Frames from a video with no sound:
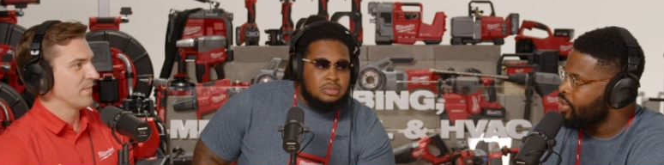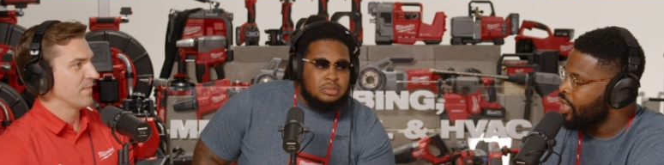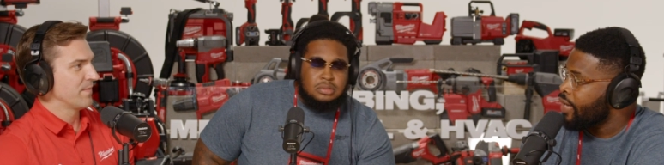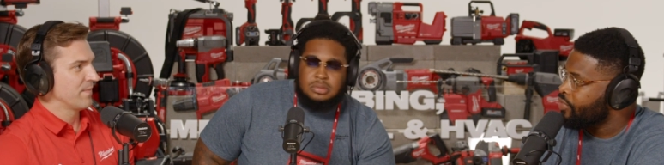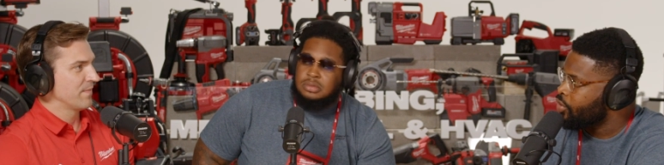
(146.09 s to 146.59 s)

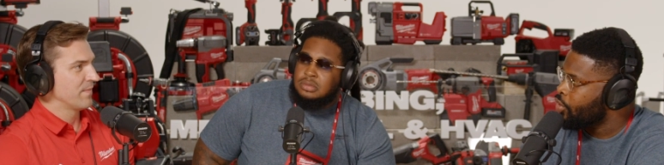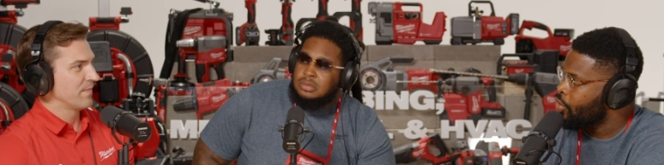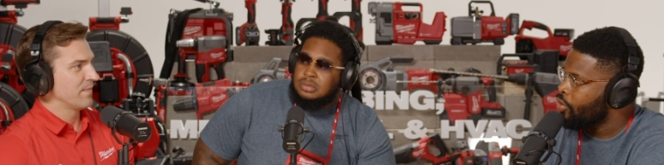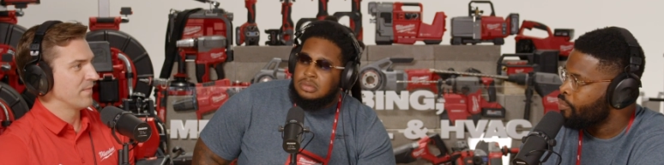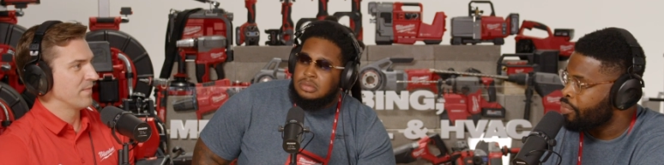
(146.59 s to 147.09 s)
Speaker 1: They have to
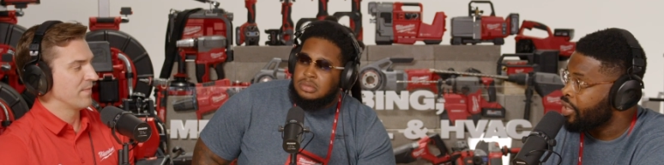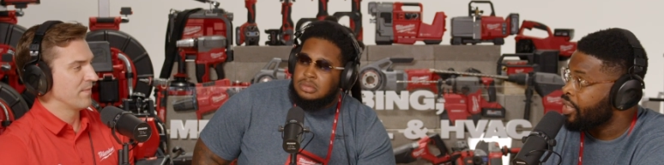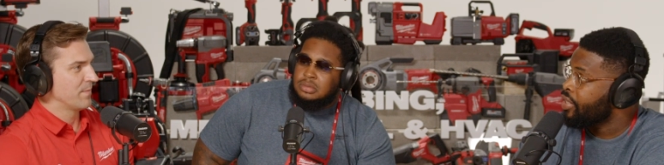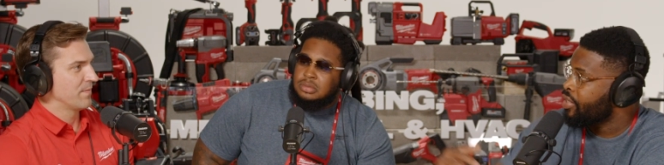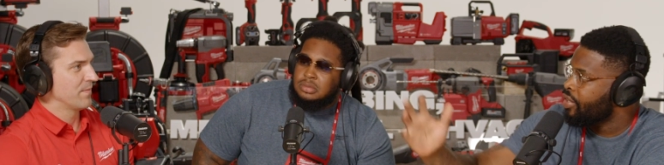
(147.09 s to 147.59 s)
turn
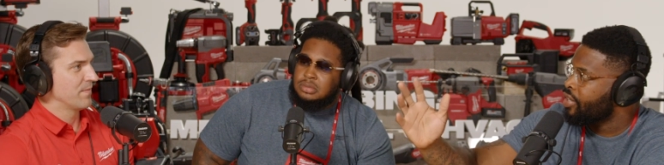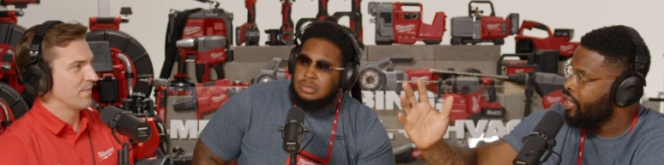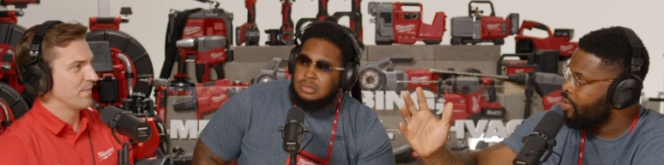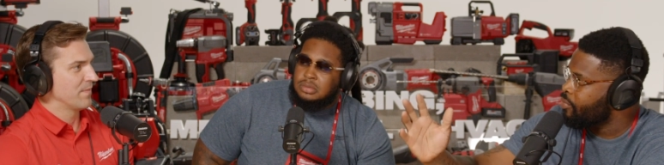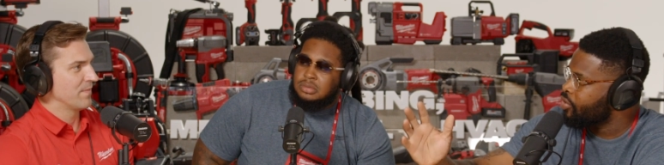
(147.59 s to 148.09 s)
bring in their
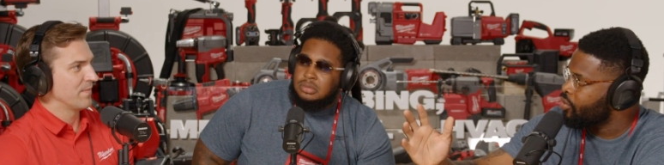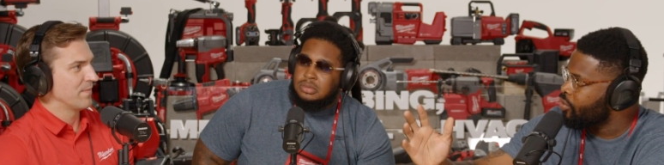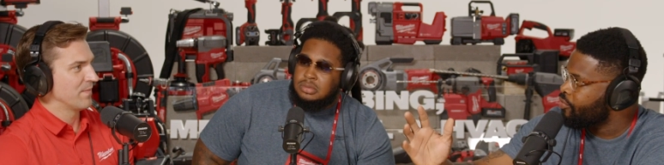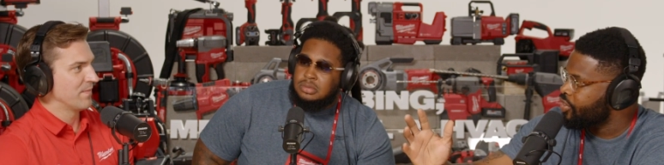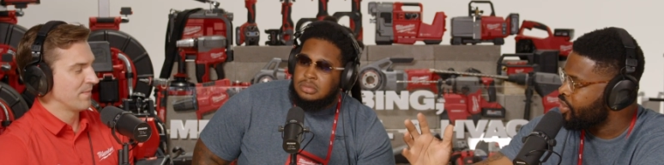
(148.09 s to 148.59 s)
camera
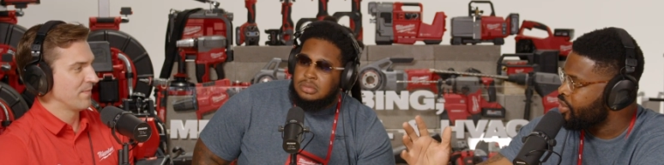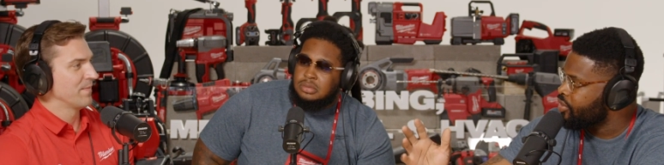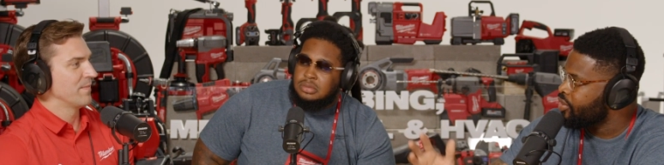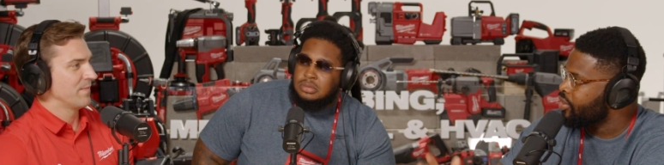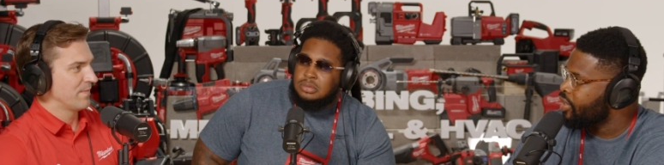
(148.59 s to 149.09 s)
to a
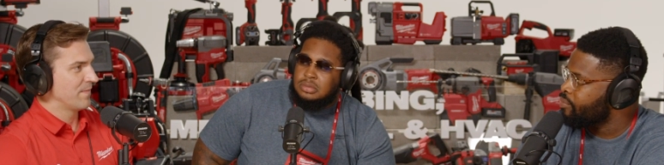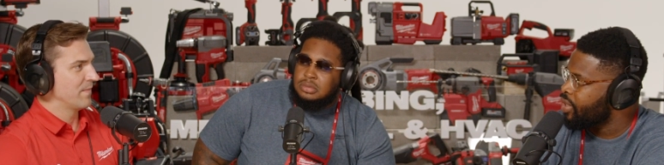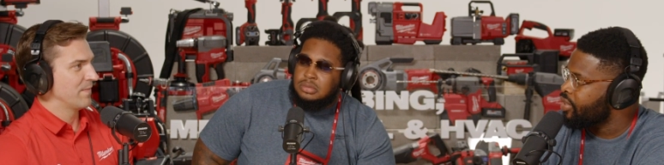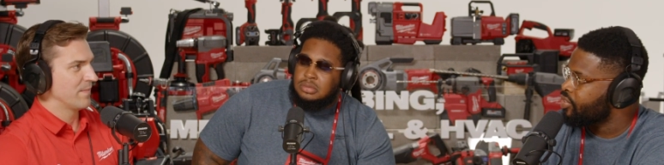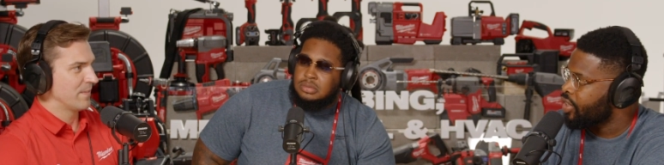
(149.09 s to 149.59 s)
facility to get
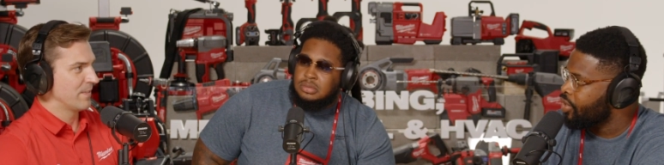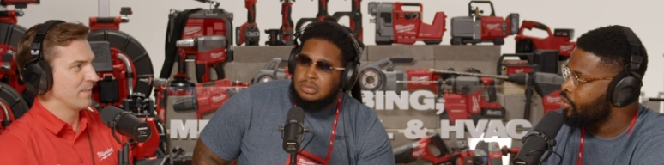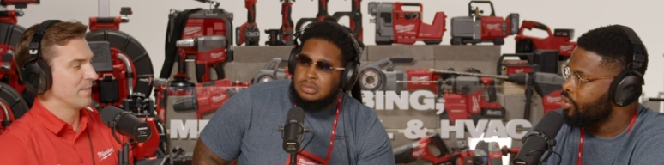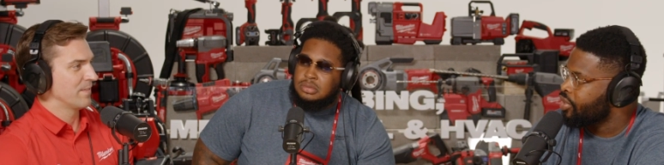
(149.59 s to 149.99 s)
maintenance. They could do